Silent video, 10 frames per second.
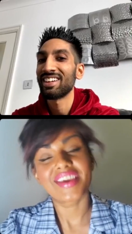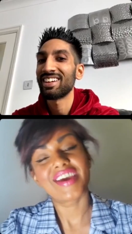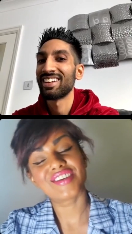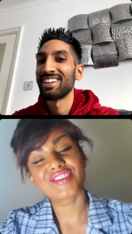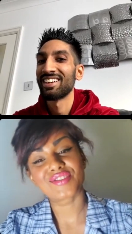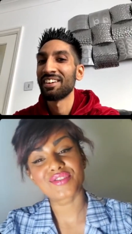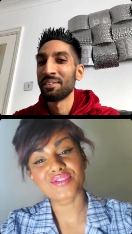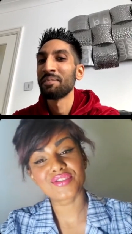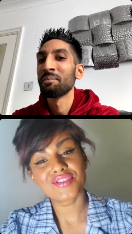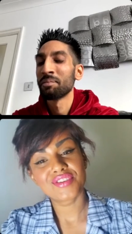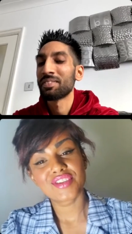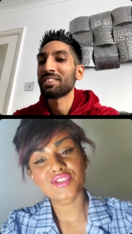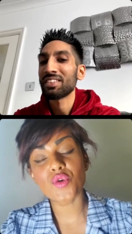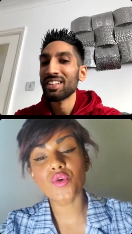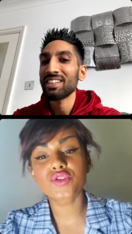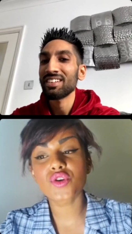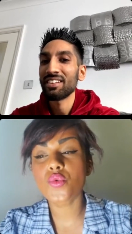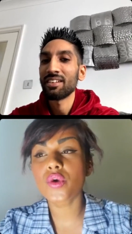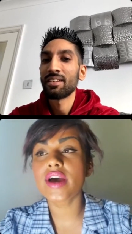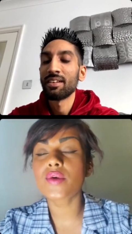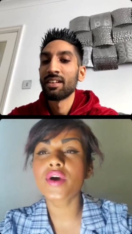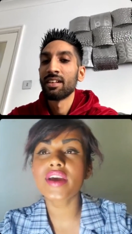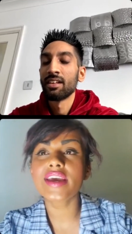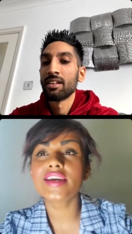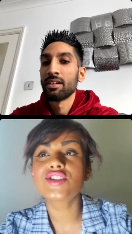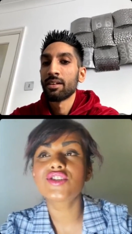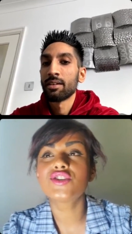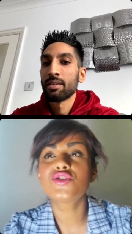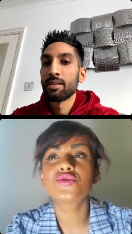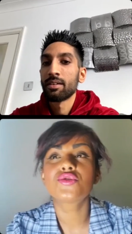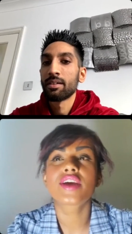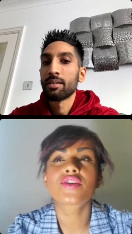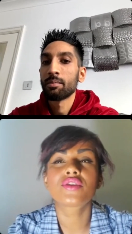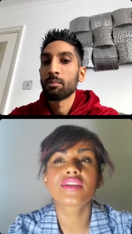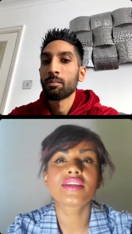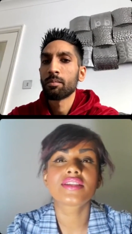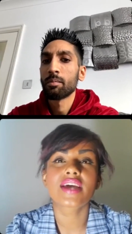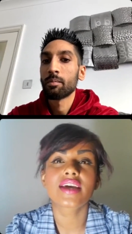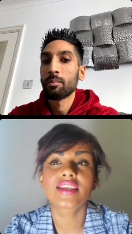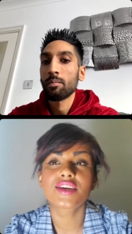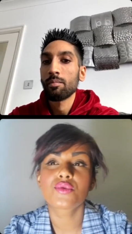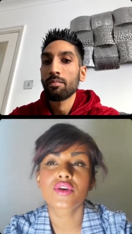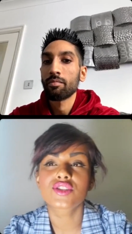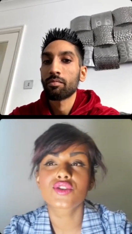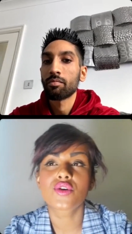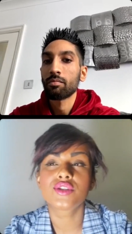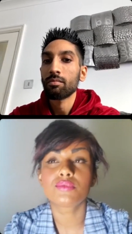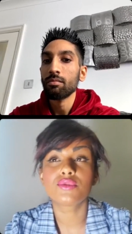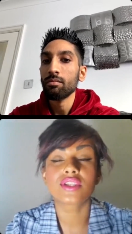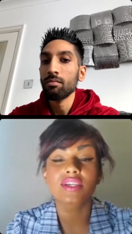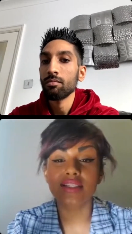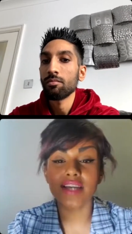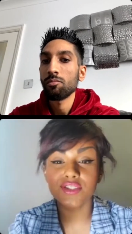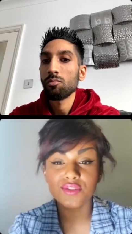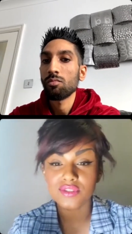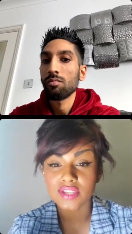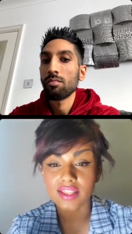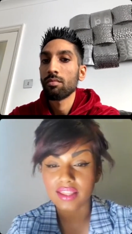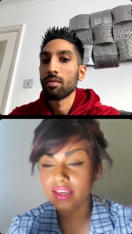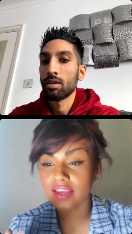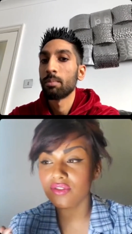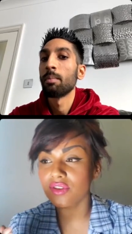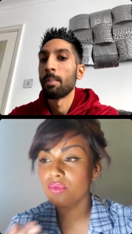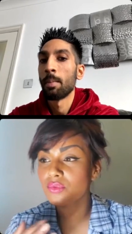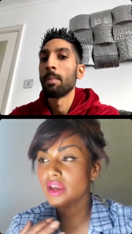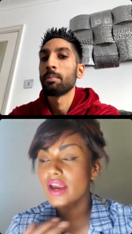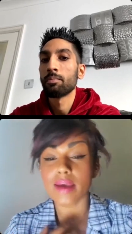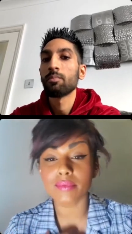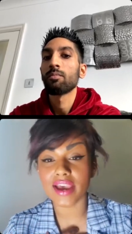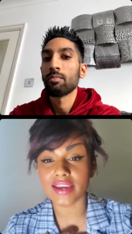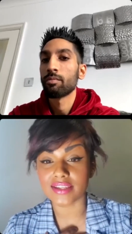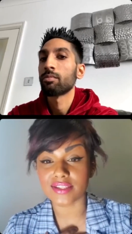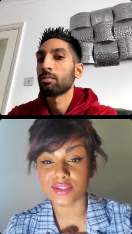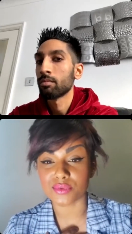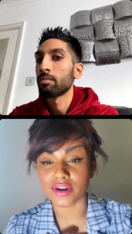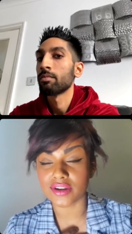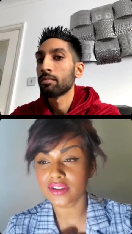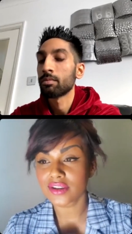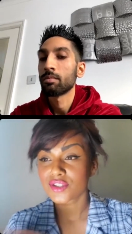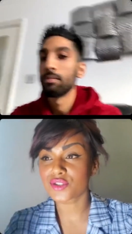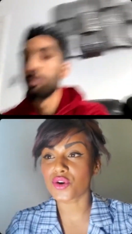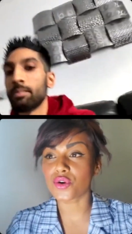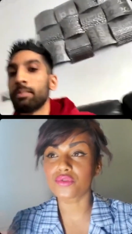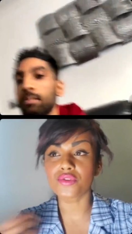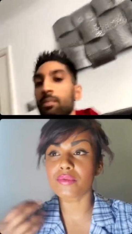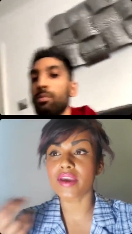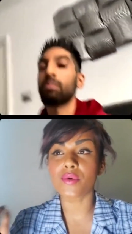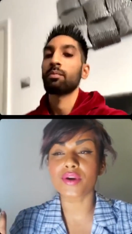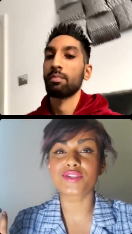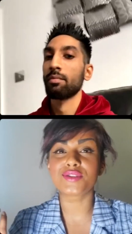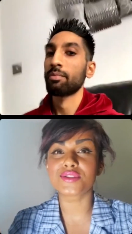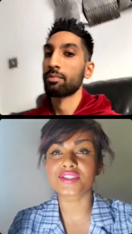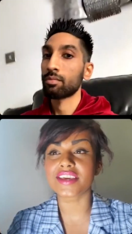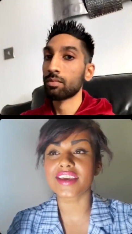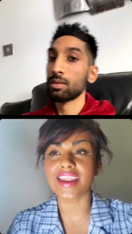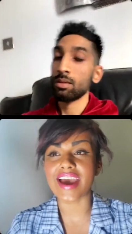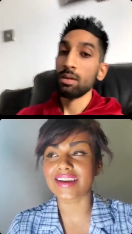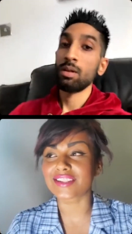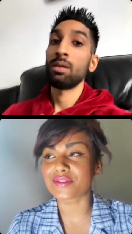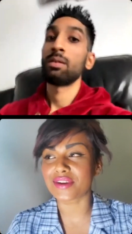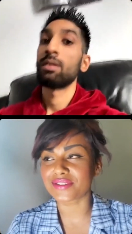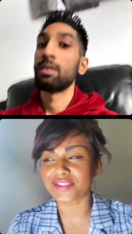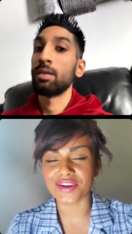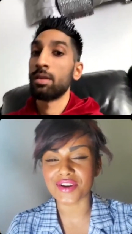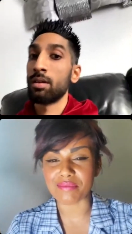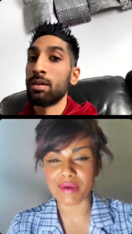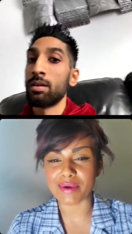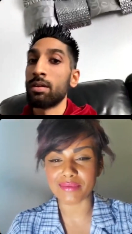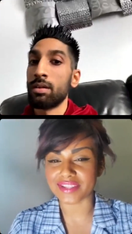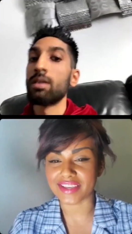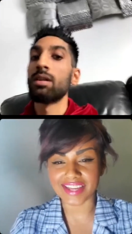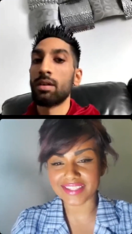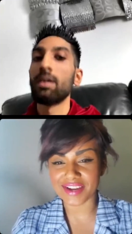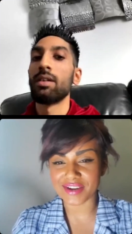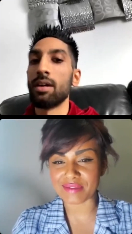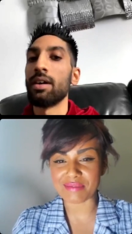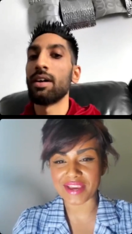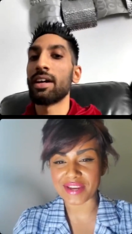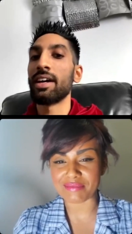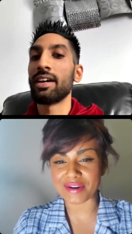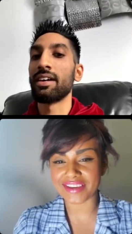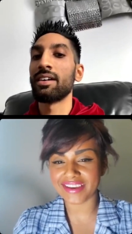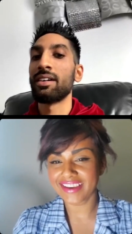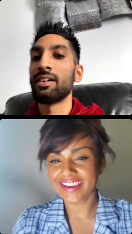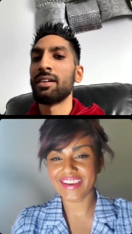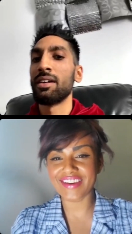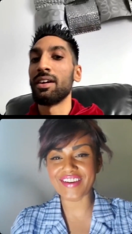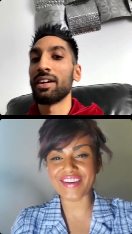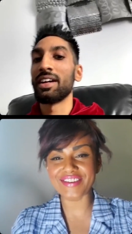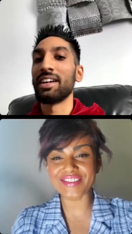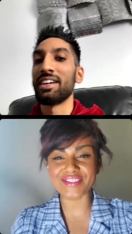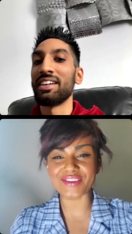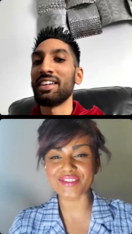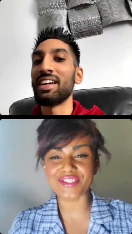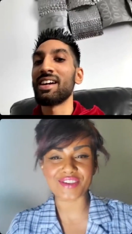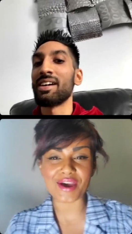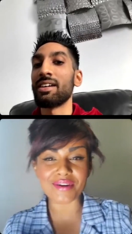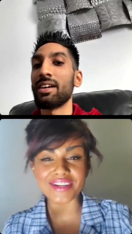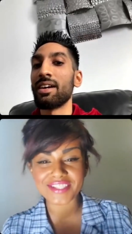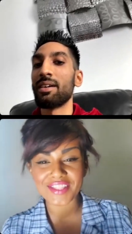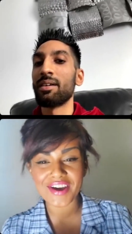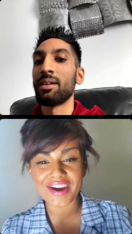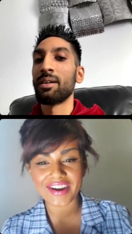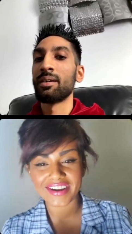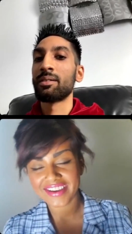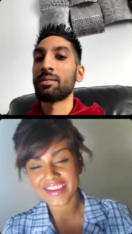Speaker 1: yeah, true. So, so at what age did you like really decide that you wanted to go into music? Because as you said, like even like I'm Guyanese as well. Mm-hmm. So for me, I wanted to do singing and acting when I was younger. And my mom's like, that's not going to okay. make any money, you know. Okay. So yeah, I yeah. went into law.